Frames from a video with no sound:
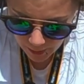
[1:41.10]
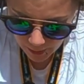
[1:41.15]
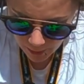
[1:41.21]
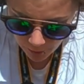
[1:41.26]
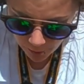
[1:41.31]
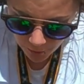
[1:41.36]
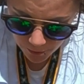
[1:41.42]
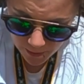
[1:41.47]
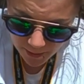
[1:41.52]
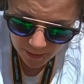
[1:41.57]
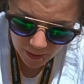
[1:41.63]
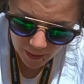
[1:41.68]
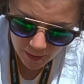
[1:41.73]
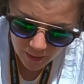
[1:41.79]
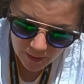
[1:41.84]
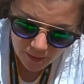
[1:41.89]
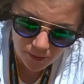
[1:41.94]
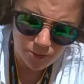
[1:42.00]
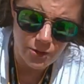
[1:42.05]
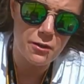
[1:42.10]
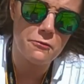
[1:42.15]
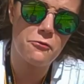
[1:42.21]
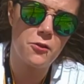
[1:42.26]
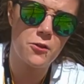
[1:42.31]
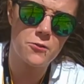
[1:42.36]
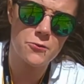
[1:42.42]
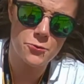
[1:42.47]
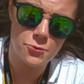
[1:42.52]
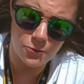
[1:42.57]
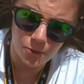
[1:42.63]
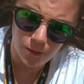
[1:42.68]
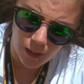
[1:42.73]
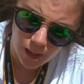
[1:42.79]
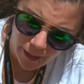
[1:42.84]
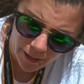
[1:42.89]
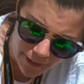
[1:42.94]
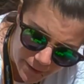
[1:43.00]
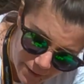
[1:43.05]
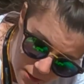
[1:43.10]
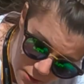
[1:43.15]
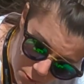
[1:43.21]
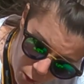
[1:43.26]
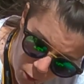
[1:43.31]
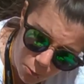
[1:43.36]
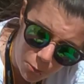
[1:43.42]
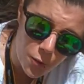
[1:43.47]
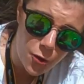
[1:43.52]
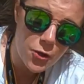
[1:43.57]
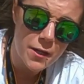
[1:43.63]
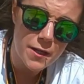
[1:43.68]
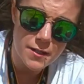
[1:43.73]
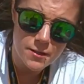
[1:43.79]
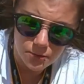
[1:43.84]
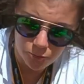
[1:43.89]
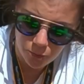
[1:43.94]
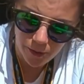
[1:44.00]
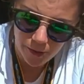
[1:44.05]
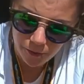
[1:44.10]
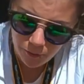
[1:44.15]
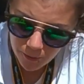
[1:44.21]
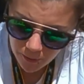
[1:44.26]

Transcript: And on the sides you have also like small pockets where